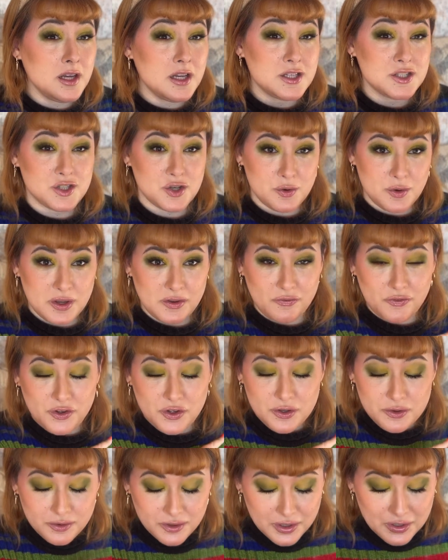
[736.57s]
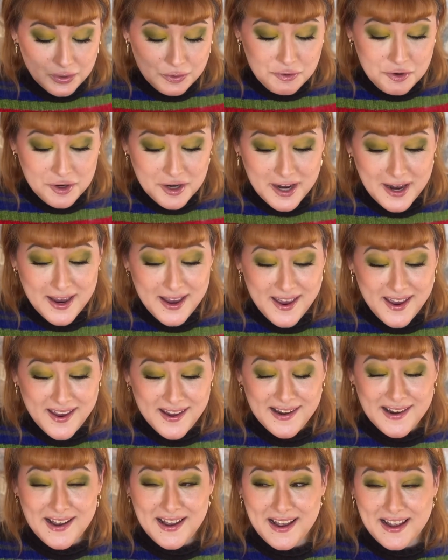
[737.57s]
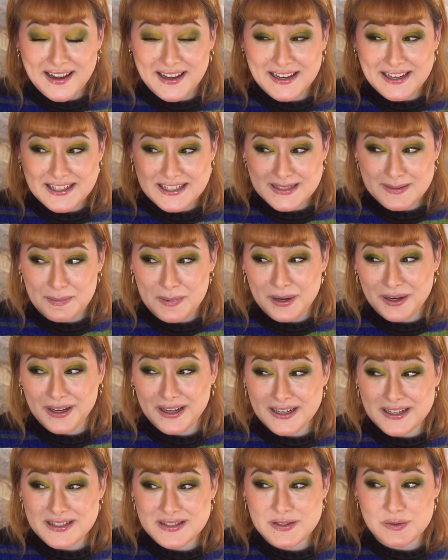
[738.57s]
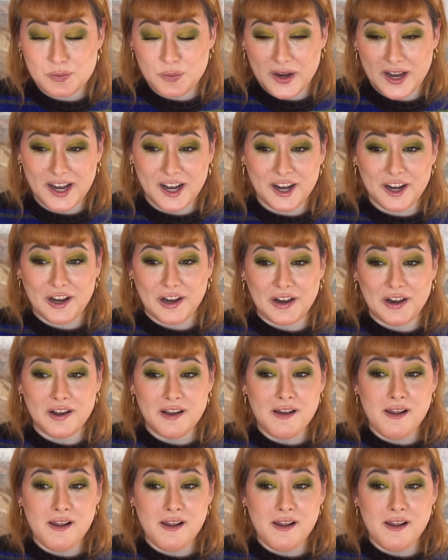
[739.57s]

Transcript: So if you can create an experience where